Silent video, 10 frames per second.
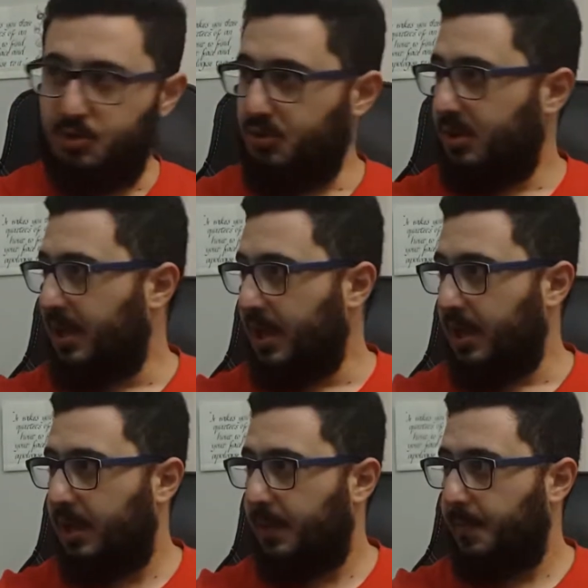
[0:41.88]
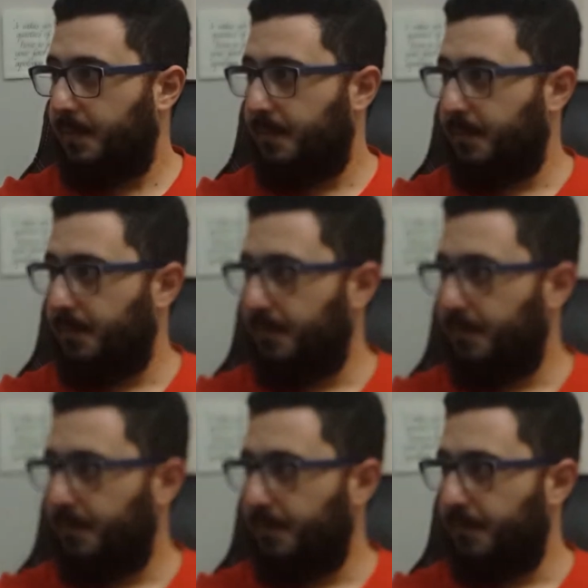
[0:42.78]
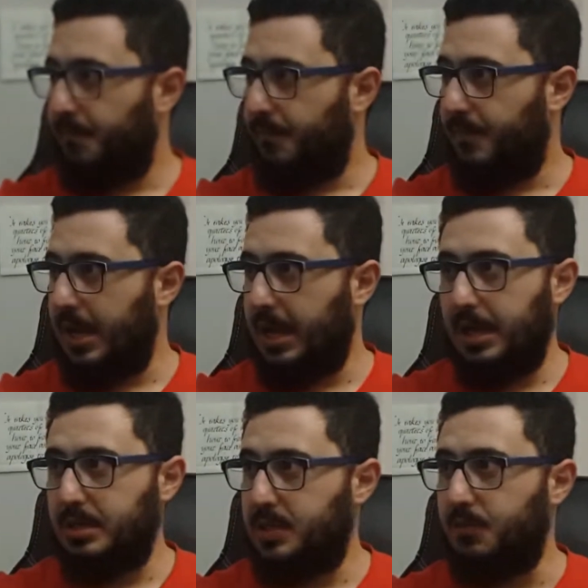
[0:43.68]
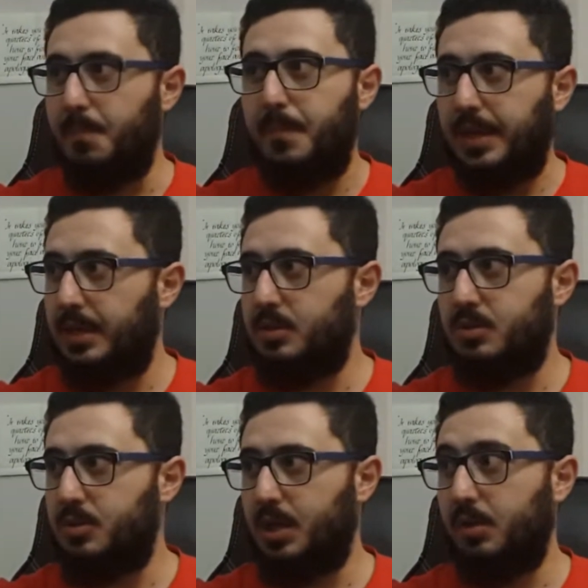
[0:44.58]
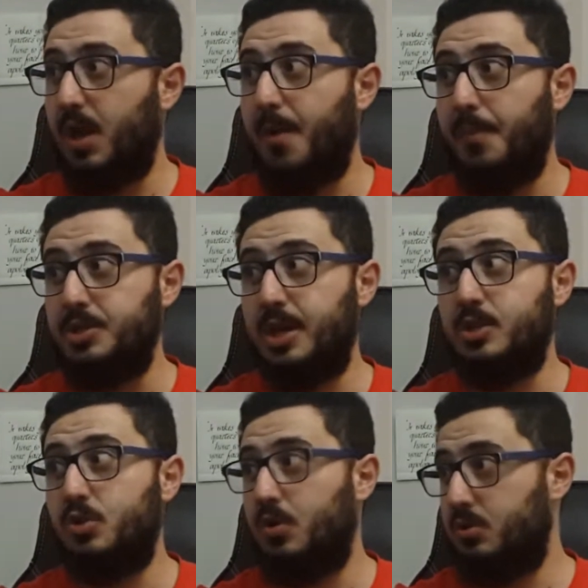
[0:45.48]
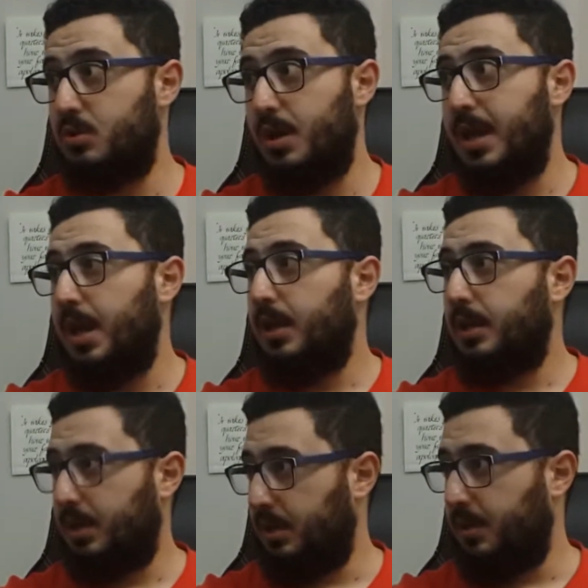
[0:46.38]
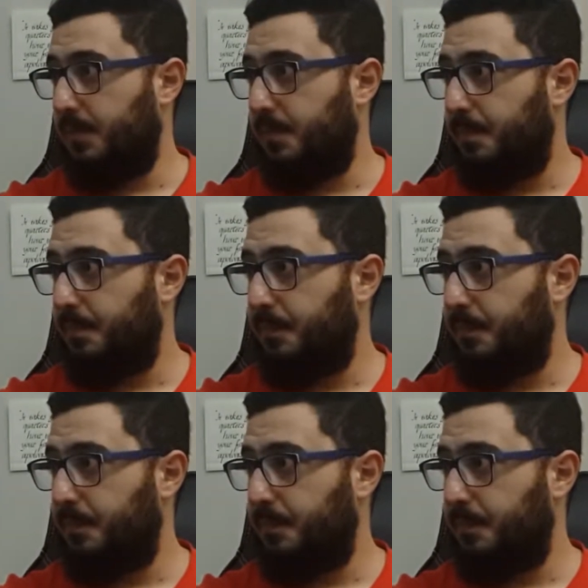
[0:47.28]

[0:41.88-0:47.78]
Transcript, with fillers: I don't care I can't even begin to tell you how much I don't care